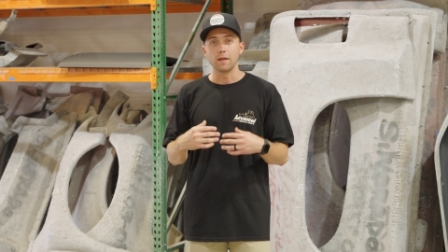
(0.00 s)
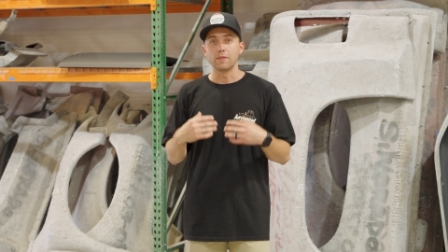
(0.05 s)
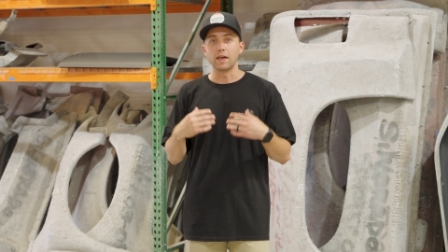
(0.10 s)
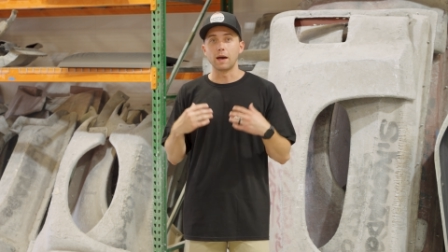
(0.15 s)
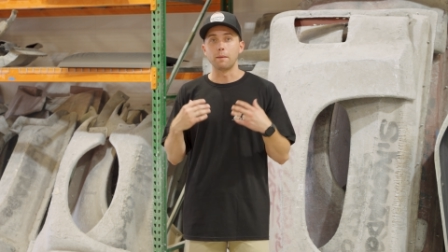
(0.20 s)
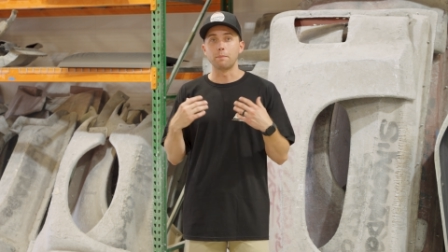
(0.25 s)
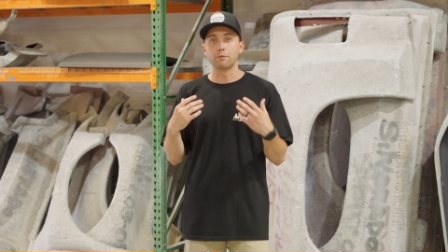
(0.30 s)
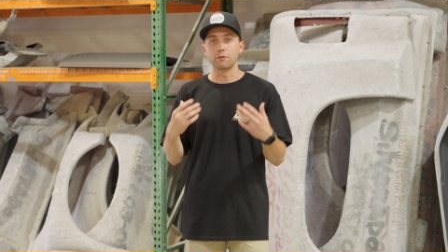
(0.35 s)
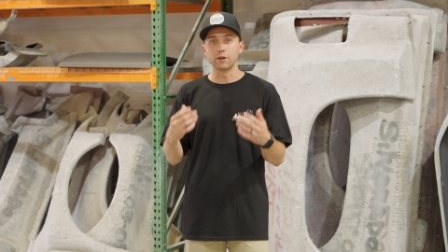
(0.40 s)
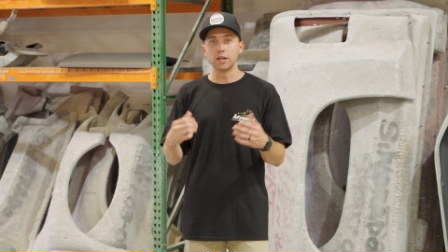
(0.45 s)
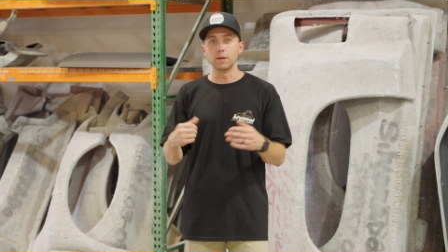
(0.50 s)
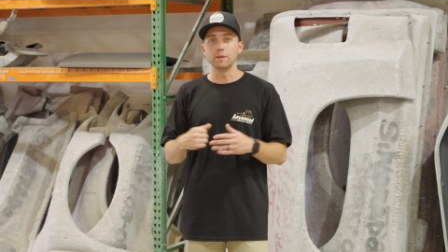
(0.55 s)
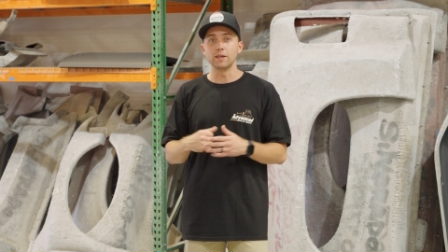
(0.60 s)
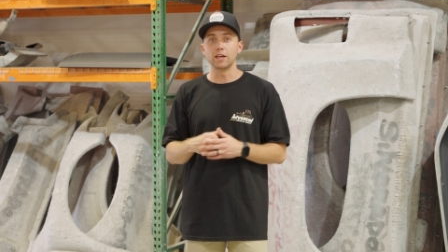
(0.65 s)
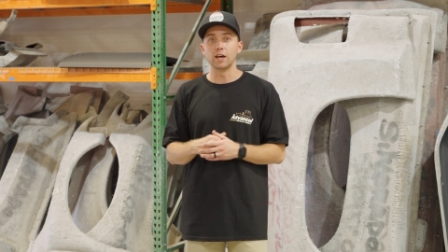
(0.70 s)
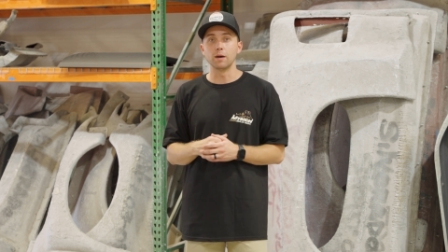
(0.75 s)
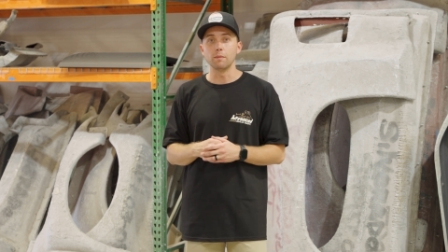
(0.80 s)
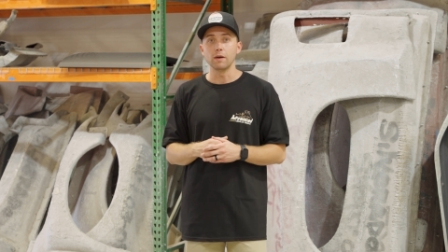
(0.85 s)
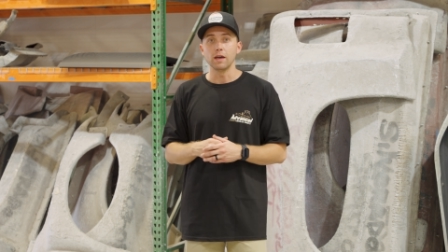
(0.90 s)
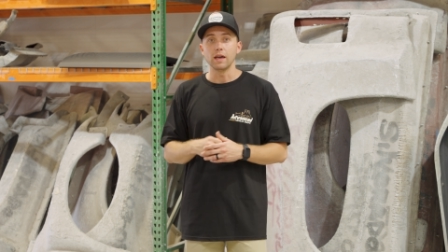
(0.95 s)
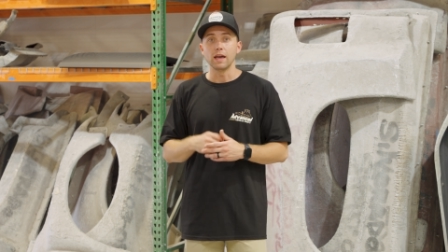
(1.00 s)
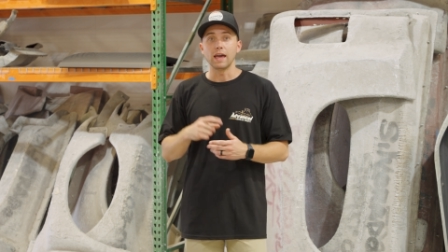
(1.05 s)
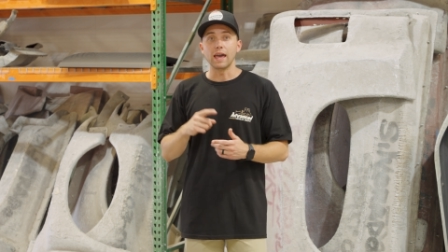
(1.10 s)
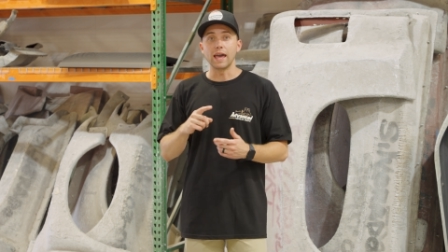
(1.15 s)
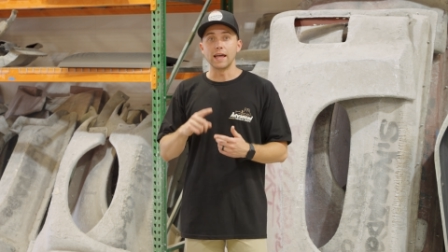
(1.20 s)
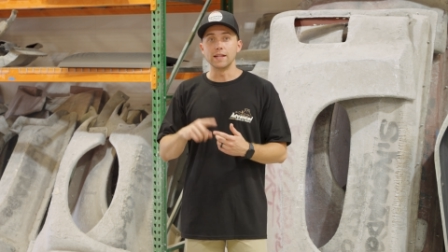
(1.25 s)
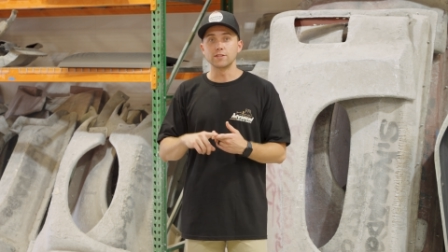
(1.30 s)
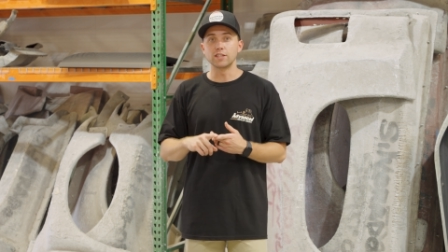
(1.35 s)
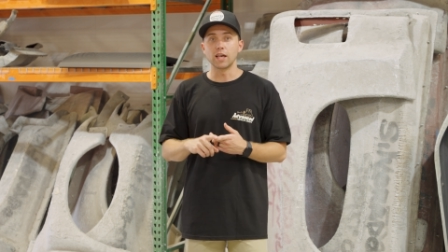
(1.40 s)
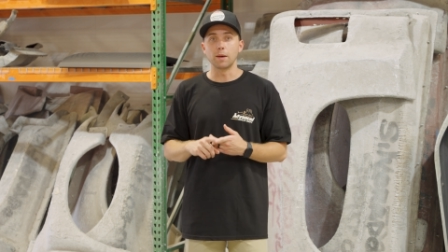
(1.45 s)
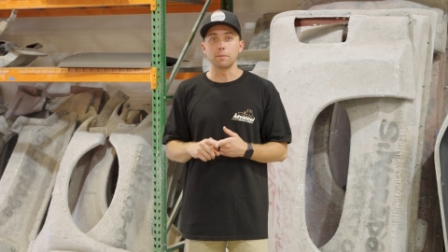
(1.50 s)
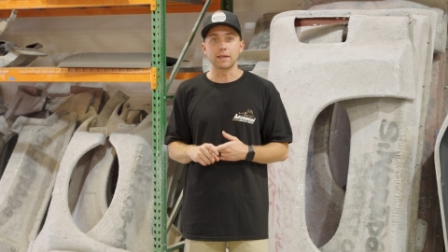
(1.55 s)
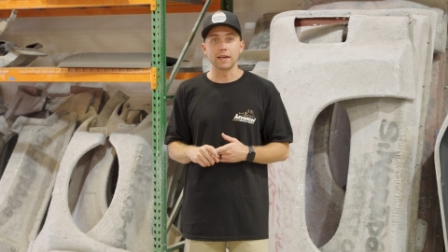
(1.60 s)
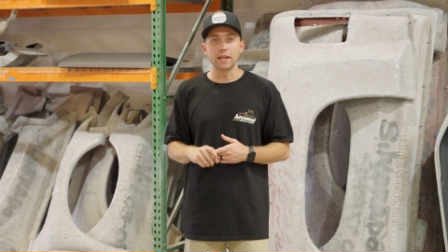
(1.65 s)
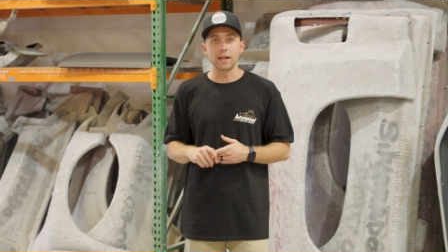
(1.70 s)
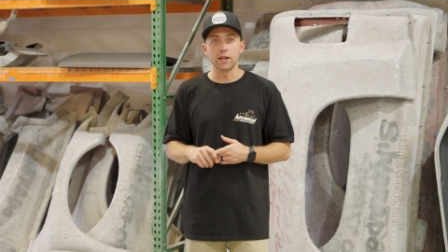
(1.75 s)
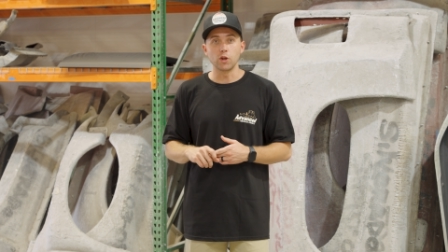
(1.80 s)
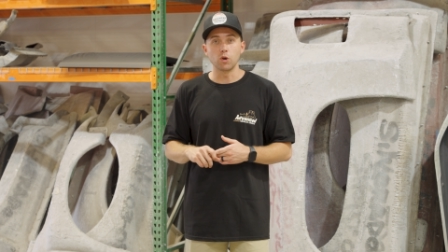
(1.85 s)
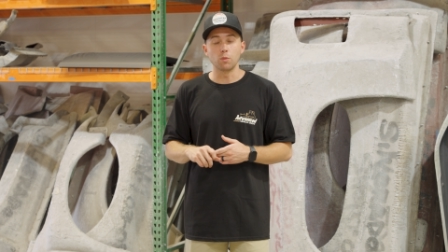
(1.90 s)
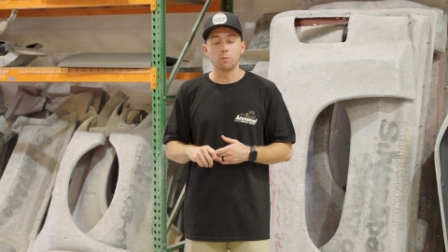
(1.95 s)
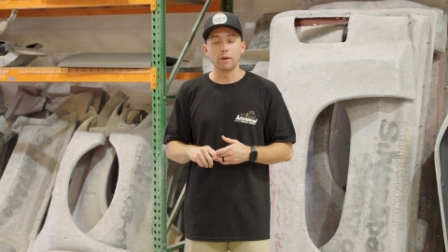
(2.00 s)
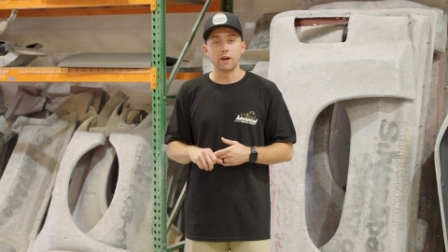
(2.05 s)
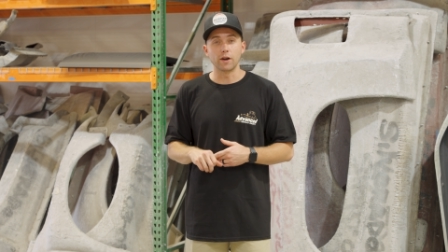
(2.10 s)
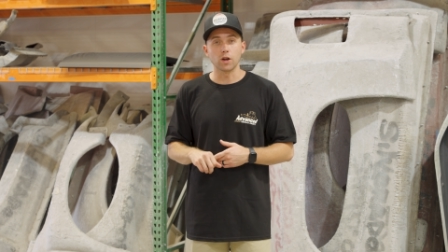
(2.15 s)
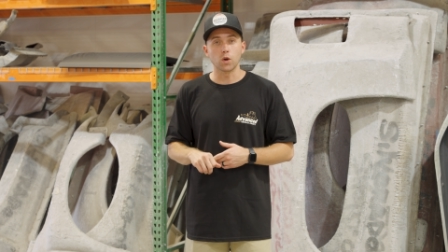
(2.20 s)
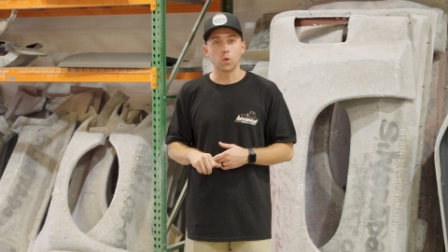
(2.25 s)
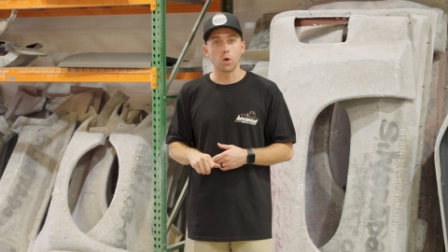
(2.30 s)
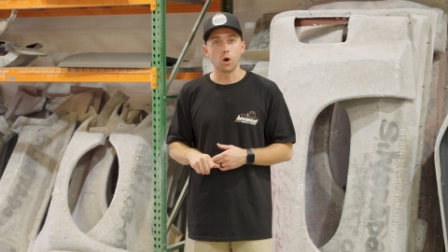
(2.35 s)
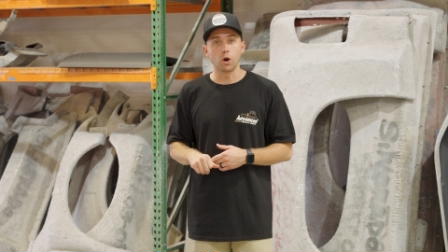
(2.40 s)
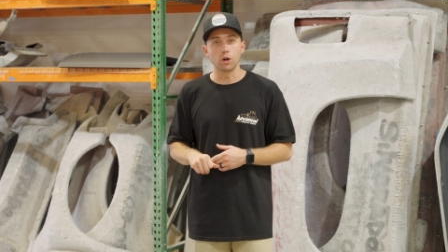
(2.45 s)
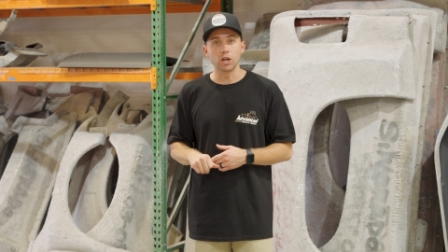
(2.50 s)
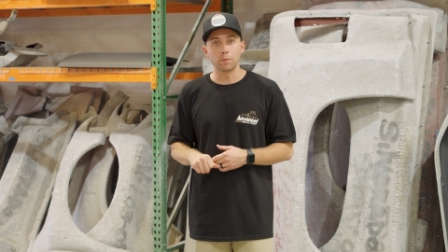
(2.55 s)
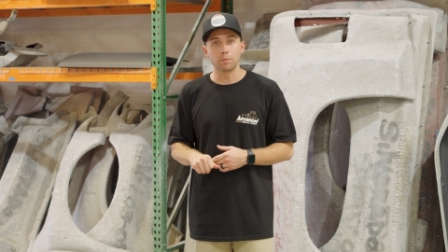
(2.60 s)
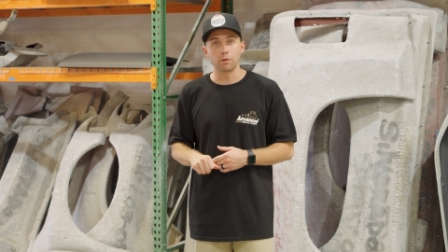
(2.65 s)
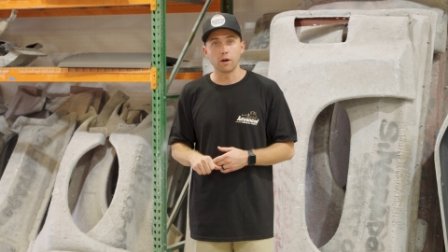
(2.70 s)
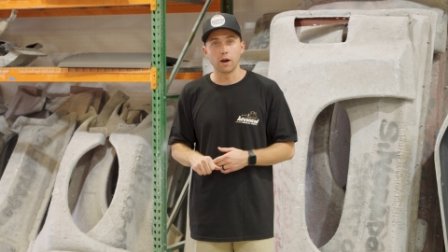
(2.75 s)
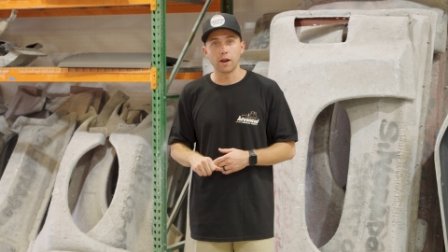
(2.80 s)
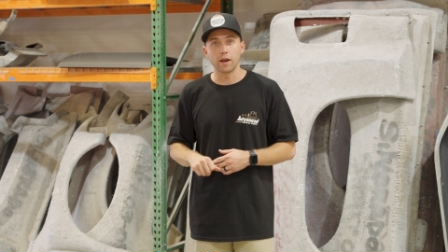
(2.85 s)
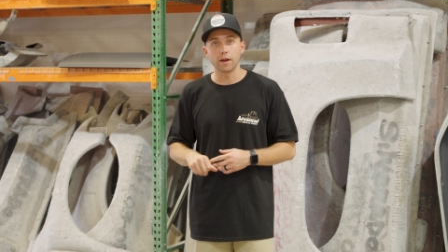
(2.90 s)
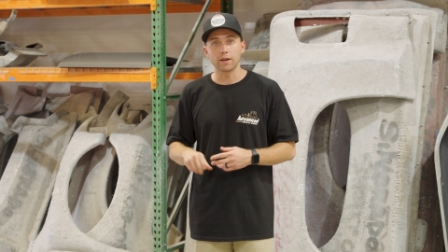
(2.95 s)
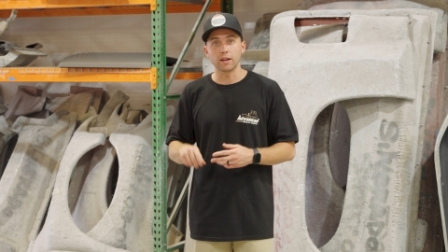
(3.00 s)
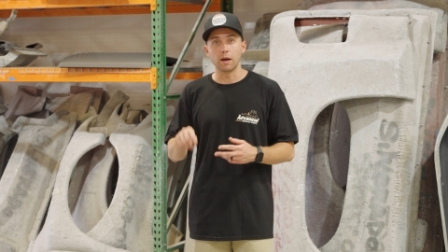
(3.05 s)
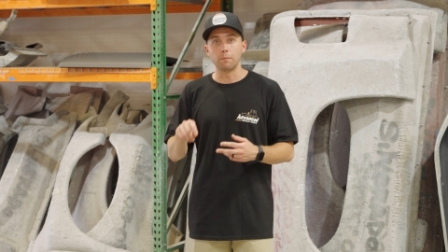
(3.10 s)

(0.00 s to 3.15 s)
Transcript: That premium ends up getting you a better quality product,